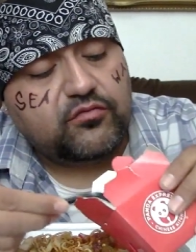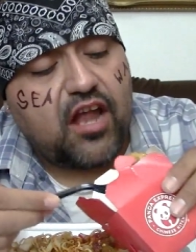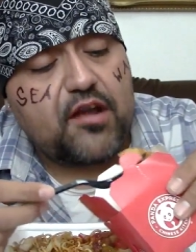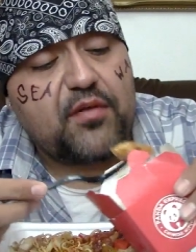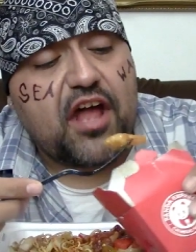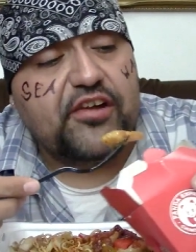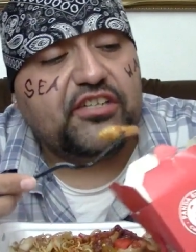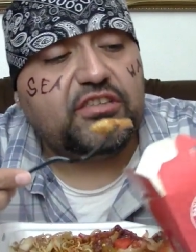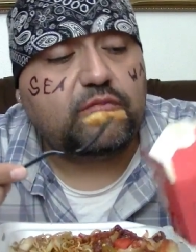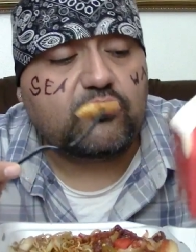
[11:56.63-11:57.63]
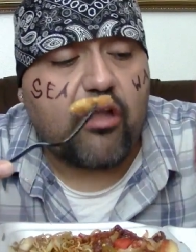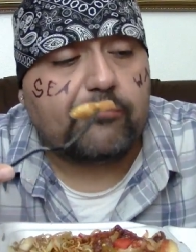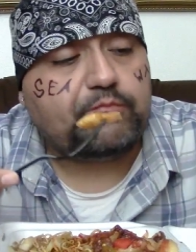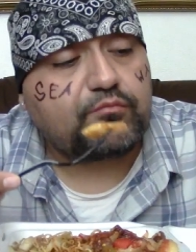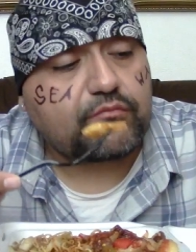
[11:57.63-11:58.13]
And to be honest,
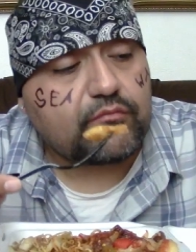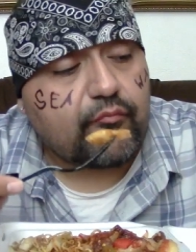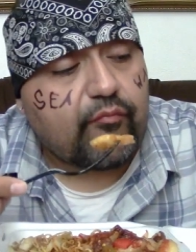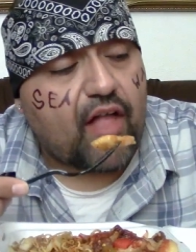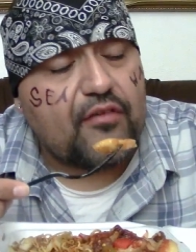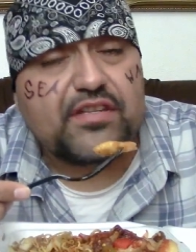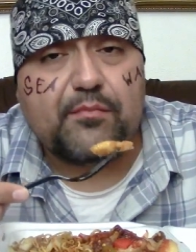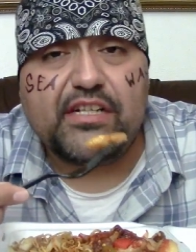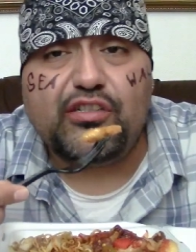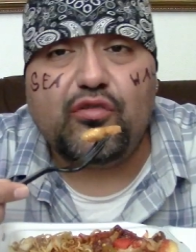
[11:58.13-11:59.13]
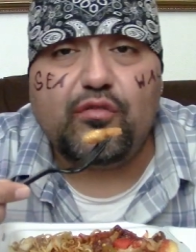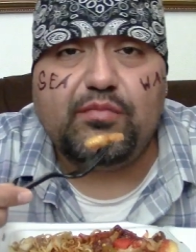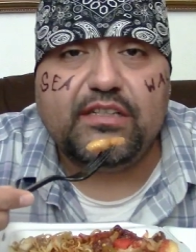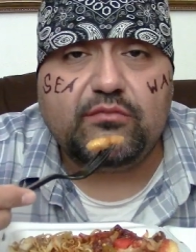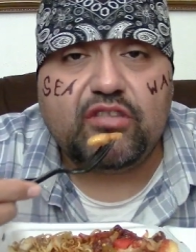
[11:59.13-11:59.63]
I was a big dude, but